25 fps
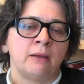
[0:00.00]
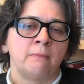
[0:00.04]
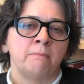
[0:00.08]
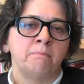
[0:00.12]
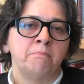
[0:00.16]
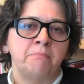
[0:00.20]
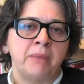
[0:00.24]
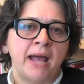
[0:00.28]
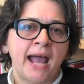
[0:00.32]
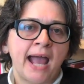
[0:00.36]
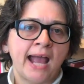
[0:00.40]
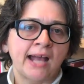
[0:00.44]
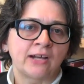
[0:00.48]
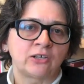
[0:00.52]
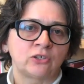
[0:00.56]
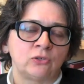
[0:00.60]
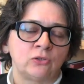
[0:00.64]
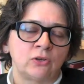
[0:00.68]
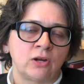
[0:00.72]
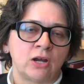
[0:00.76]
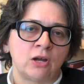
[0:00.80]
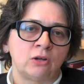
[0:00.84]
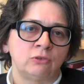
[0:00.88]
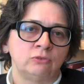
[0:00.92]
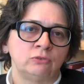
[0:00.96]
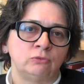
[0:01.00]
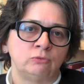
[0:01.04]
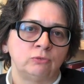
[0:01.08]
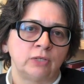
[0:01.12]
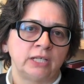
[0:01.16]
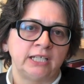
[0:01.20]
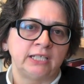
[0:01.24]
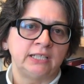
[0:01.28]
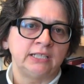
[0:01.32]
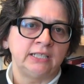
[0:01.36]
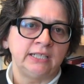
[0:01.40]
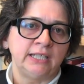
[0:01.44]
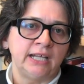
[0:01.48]
background
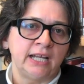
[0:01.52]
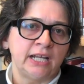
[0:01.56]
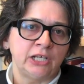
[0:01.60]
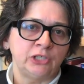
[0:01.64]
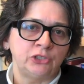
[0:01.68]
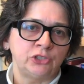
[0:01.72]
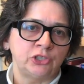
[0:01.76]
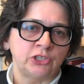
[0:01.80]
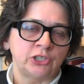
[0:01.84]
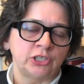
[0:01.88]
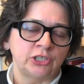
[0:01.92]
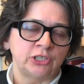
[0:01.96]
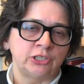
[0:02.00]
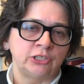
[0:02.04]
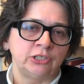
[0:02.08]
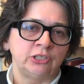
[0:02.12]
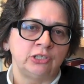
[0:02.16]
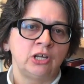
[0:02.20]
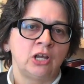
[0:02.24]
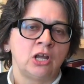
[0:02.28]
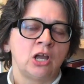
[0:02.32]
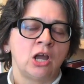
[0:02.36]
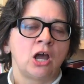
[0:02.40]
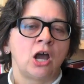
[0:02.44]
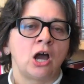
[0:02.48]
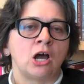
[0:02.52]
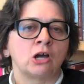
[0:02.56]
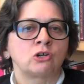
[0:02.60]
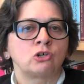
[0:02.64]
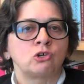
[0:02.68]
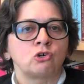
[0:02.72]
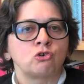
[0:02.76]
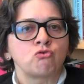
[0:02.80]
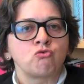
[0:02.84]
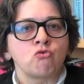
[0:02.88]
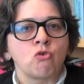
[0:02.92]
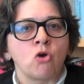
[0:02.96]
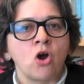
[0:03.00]
radiation
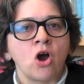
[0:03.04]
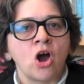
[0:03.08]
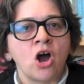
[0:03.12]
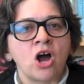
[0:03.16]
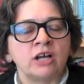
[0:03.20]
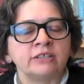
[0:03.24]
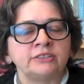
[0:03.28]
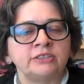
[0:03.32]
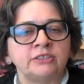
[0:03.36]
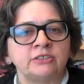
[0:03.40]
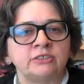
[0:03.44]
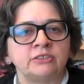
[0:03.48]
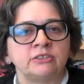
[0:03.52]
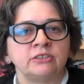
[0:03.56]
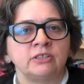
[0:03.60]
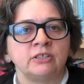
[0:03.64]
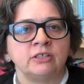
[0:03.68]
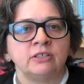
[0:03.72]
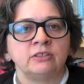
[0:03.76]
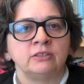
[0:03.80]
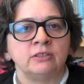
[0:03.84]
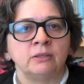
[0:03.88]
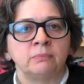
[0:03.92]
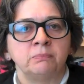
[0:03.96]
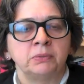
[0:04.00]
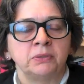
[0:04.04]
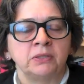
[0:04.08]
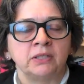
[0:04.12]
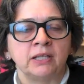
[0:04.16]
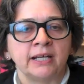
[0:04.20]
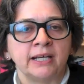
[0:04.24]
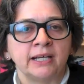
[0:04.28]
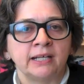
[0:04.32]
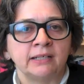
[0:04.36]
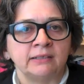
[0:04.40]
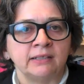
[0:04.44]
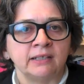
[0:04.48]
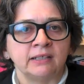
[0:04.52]
across the
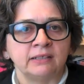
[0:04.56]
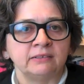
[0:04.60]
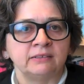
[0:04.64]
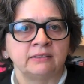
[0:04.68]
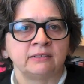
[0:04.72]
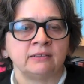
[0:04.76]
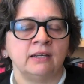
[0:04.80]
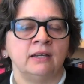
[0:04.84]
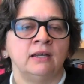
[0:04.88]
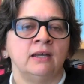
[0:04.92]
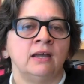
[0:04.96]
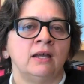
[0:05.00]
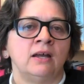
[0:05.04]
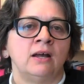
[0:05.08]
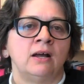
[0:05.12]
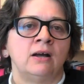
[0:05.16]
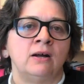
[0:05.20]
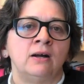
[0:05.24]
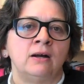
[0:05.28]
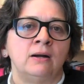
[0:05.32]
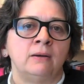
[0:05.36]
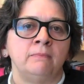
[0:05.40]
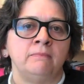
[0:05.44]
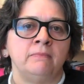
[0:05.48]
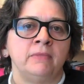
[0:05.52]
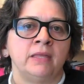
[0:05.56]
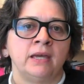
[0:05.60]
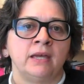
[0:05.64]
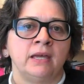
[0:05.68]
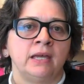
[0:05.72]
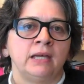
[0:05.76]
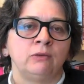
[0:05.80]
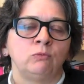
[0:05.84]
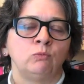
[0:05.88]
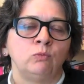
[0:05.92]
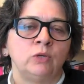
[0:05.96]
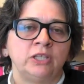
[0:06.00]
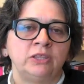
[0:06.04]
planet. Um,
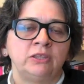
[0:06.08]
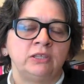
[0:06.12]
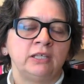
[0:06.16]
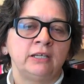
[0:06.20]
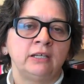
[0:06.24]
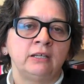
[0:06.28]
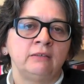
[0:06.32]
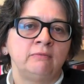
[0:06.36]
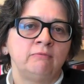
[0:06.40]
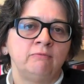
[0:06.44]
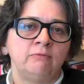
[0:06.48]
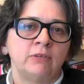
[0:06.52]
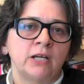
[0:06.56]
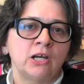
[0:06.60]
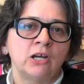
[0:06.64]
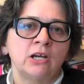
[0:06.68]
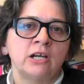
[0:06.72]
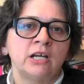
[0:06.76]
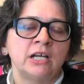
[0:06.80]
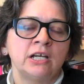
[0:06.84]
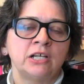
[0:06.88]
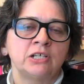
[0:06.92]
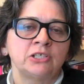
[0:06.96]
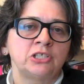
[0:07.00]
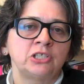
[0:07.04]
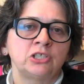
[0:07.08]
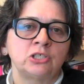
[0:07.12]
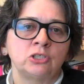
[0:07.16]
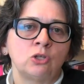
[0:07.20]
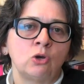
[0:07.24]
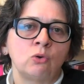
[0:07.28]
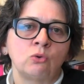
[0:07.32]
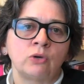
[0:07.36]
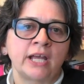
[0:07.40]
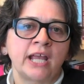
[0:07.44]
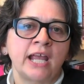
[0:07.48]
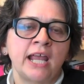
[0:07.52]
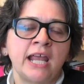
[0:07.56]
within various
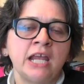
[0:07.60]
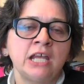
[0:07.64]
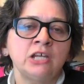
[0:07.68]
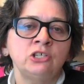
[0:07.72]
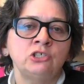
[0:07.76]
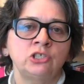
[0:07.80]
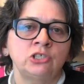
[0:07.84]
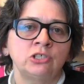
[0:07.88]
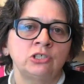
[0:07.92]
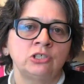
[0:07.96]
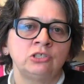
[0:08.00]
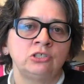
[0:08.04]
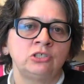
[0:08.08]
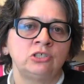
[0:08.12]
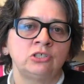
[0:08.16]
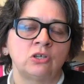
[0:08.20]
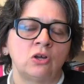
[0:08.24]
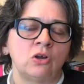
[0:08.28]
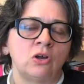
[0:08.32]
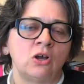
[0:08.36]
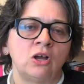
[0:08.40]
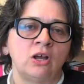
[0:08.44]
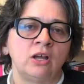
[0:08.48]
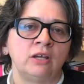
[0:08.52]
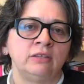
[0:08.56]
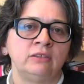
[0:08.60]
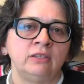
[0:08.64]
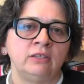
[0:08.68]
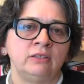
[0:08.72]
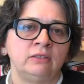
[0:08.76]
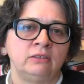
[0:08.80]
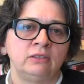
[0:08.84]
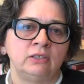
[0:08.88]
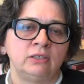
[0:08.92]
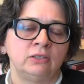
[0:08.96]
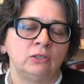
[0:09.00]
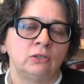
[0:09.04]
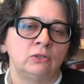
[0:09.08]
locations on
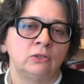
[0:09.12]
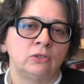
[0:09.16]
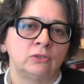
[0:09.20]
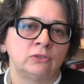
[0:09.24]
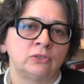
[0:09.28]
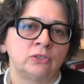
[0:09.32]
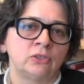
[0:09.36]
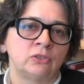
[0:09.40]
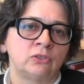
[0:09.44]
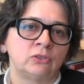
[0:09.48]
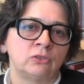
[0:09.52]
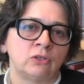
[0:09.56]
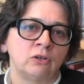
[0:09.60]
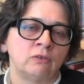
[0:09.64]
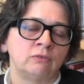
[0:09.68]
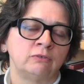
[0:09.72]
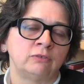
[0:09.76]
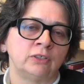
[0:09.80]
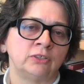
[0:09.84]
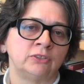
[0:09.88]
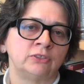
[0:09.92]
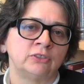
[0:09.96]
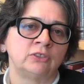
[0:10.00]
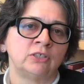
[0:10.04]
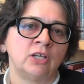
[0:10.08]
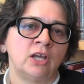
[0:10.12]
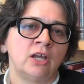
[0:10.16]
the Earth's surface,